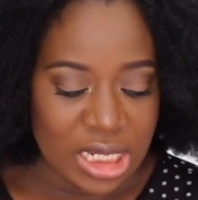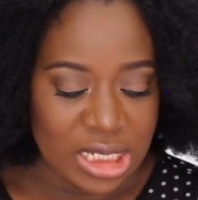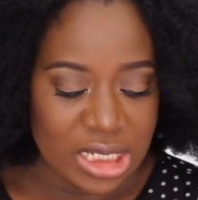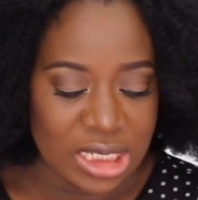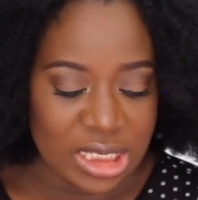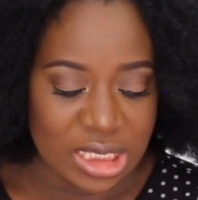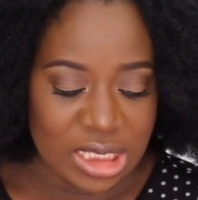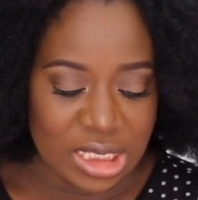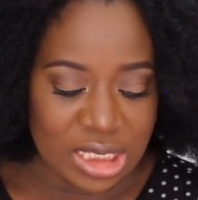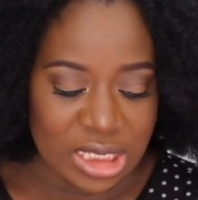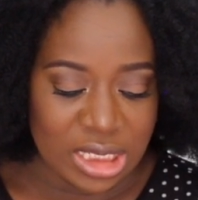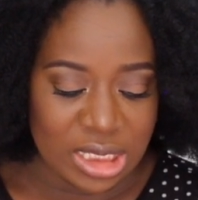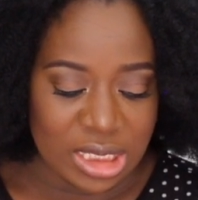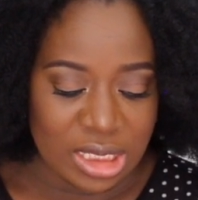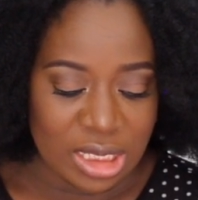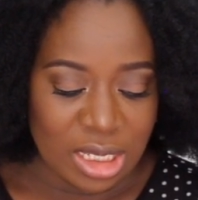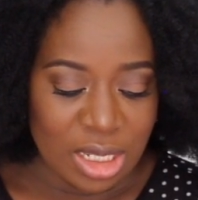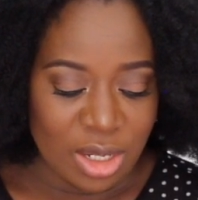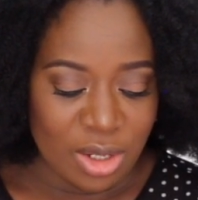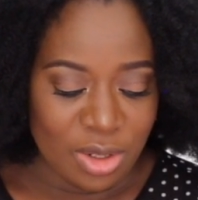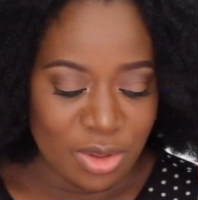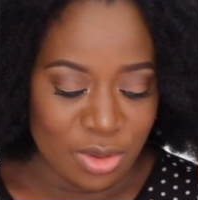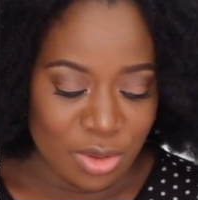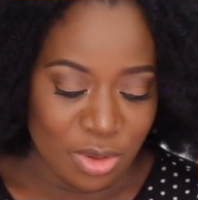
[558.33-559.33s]
Is it
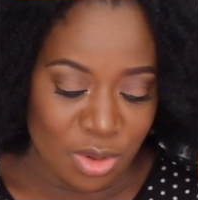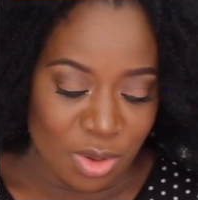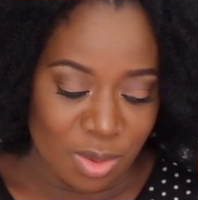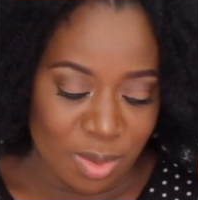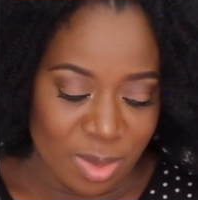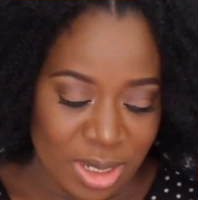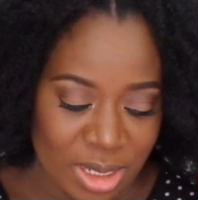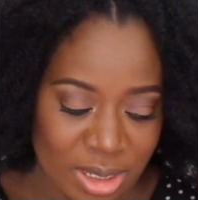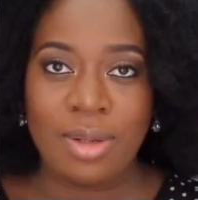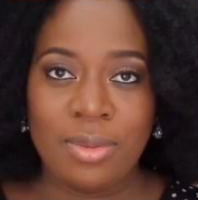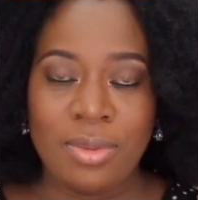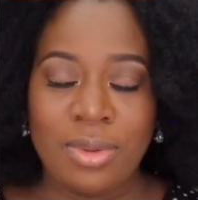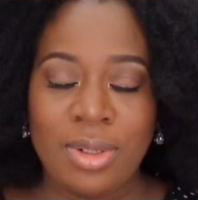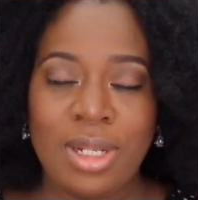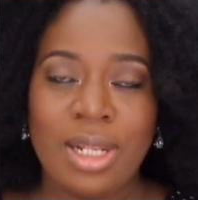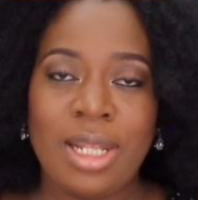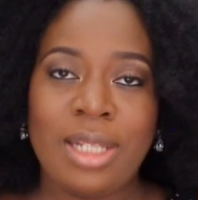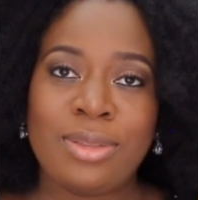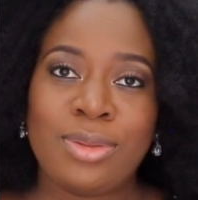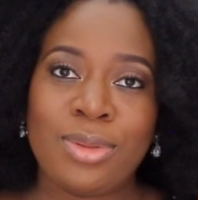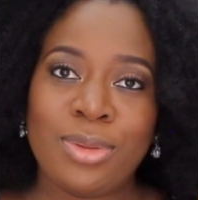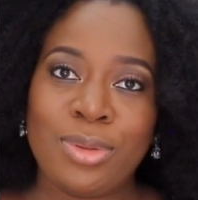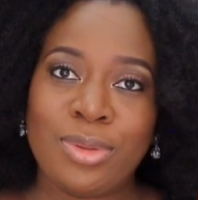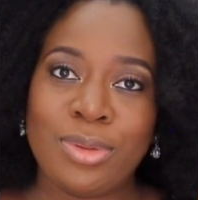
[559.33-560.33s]
normal? Well,
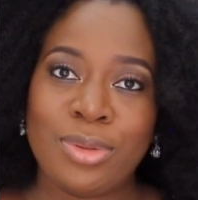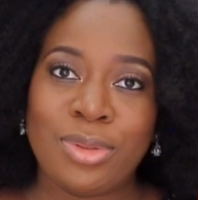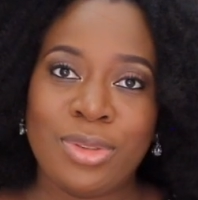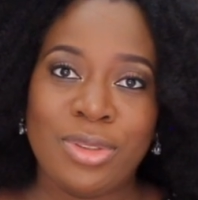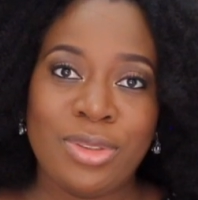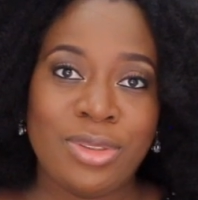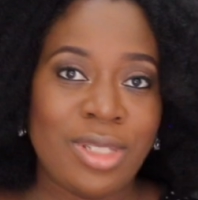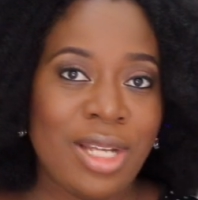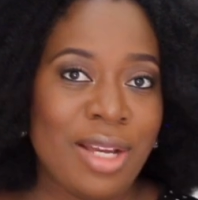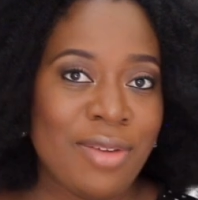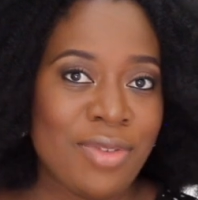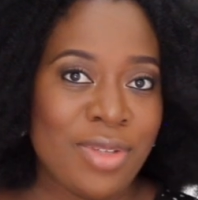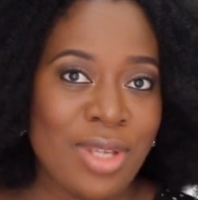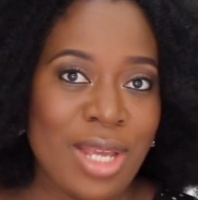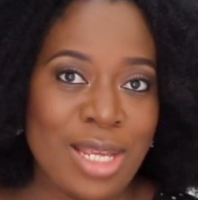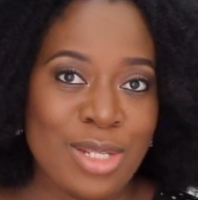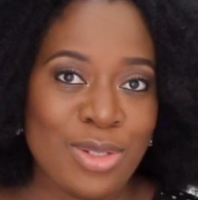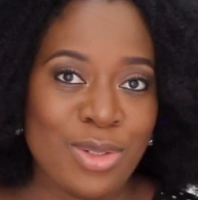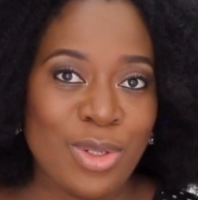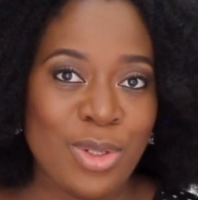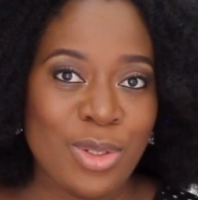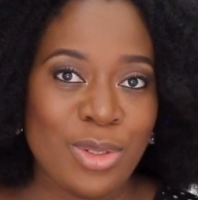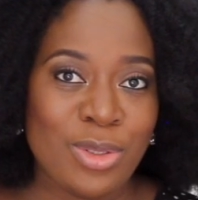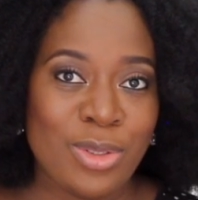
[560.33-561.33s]
I don't know. You have to
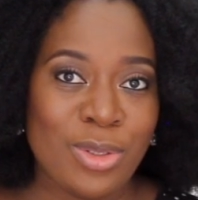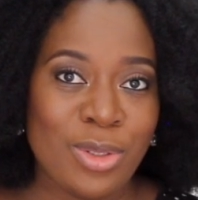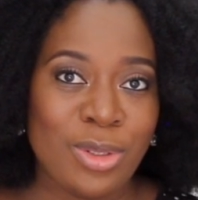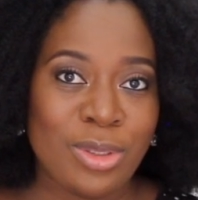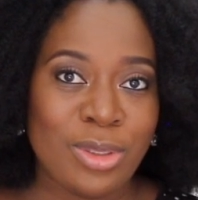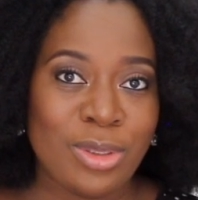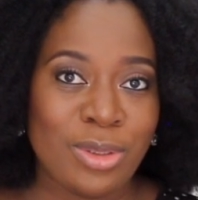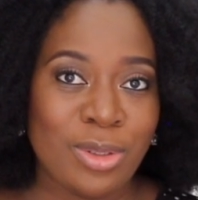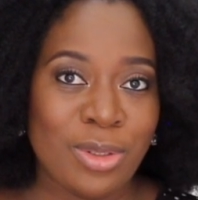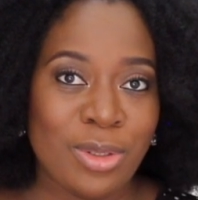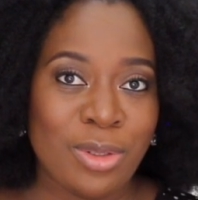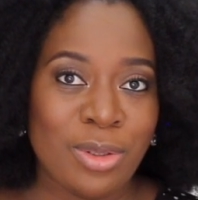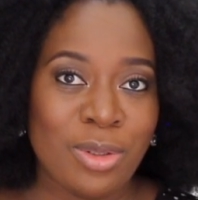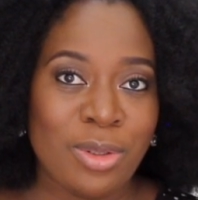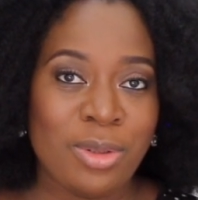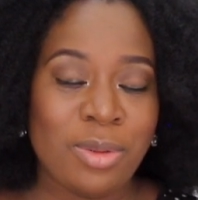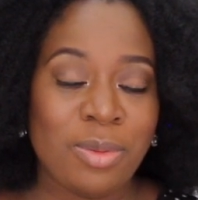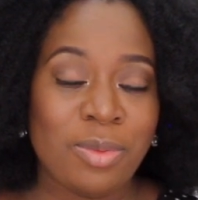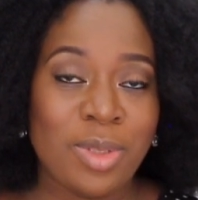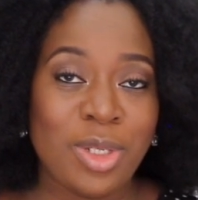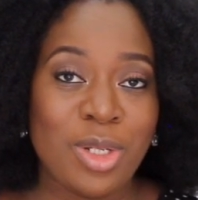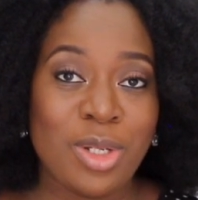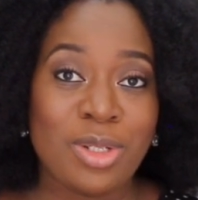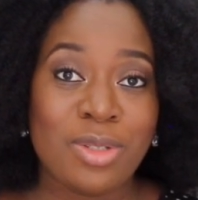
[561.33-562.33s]
ask your doctor,
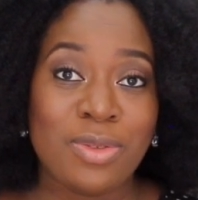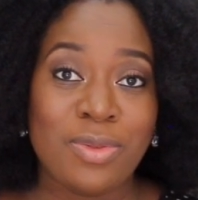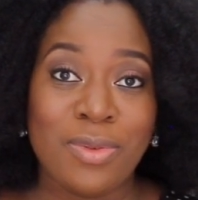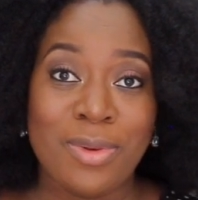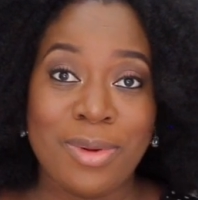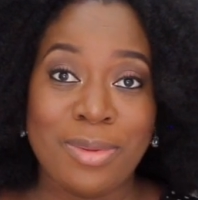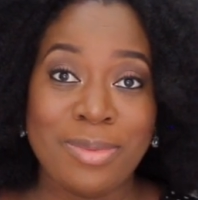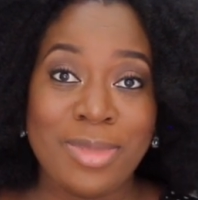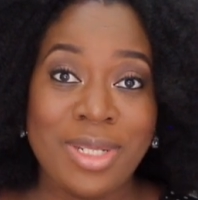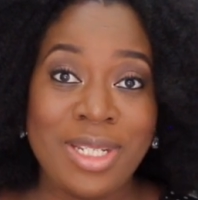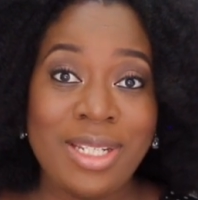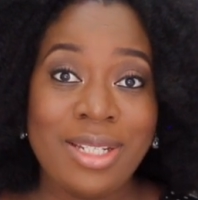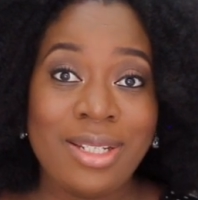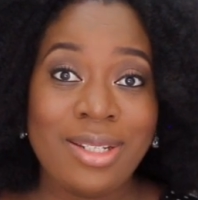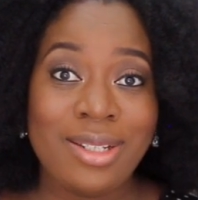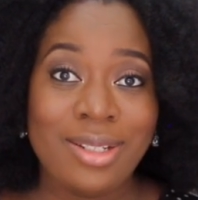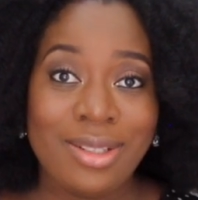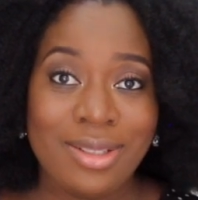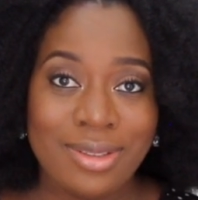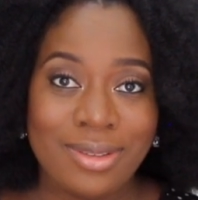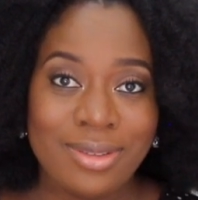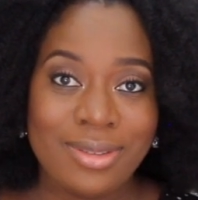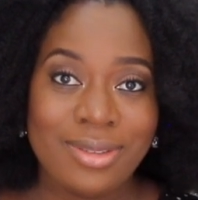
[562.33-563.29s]
because for me,